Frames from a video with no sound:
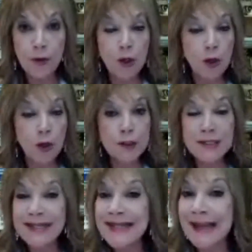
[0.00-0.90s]
You're
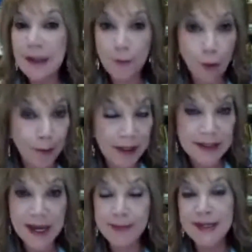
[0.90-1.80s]
using the, take the
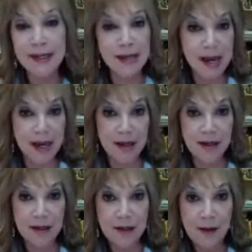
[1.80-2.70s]
formula type technique.
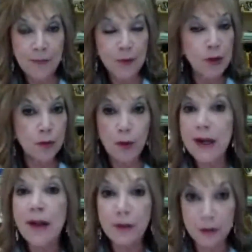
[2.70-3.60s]
You're
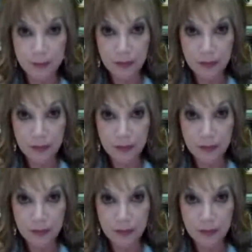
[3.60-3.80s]
whatever.